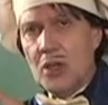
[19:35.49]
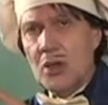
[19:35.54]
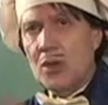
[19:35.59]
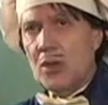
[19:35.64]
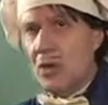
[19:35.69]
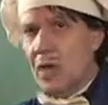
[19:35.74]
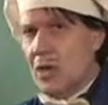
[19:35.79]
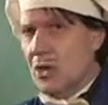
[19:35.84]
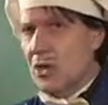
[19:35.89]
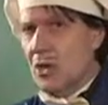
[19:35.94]
You
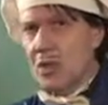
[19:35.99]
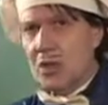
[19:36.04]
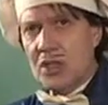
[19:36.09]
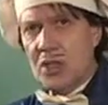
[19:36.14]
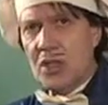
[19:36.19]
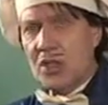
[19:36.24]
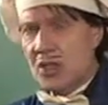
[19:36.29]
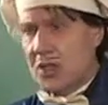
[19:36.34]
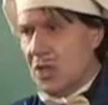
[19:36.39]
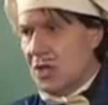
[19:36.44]
can use
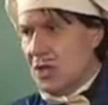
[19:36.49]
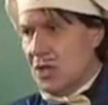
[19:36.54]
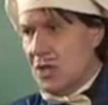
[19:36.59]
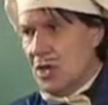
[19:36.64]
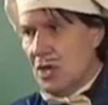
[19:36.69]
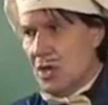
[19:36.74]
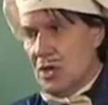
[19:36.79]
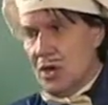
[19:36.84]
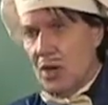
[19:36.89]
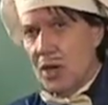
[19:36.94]
the
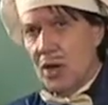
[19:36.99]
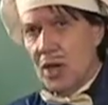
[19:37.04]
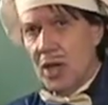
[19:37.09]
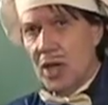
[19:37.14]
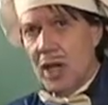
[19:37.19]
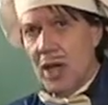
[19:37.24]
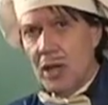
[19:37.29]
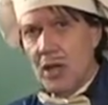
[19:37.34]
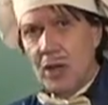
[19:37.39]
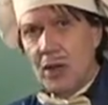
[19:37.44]
scissors. Oh
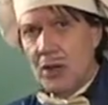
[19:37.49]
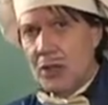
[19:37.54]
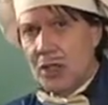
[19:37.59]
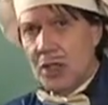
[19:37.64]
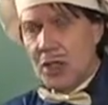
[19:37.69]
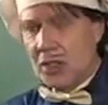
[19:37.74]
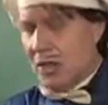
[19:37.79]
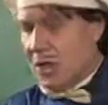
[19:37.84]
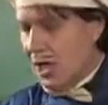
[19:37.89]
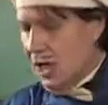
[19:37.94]
yeah, you don't
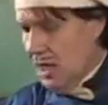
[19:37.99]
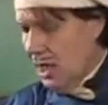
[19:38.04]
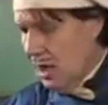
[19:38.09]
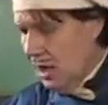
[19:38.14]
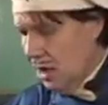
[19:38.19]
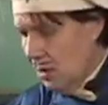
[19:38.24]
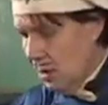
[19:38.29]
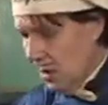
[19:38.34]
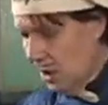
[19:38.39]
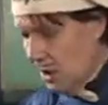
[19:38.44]
just cut
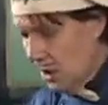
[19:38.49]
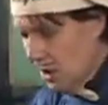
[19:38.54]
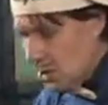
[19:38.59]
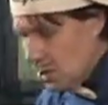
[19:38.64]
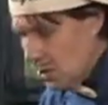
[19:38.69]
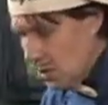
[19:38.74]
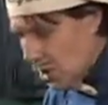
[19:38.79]
hair with this.